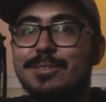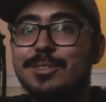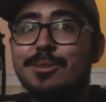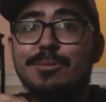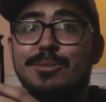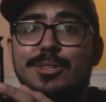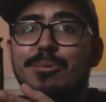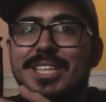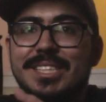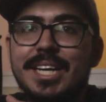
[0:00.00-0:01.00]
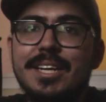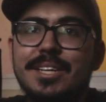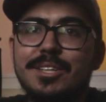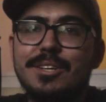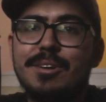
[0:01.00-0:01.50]
So
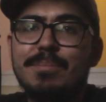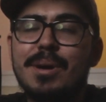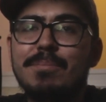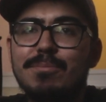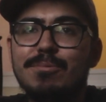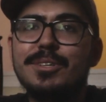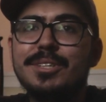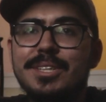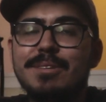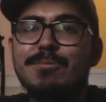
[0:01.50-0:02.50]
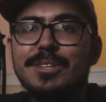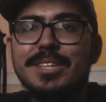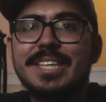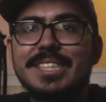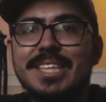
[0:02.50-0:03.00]
exciting, you know. I'm really,
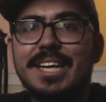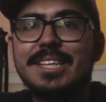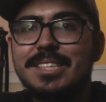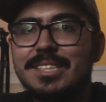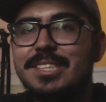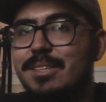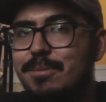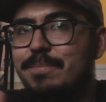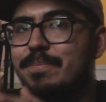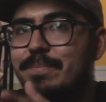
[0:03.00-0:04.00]
really excited to see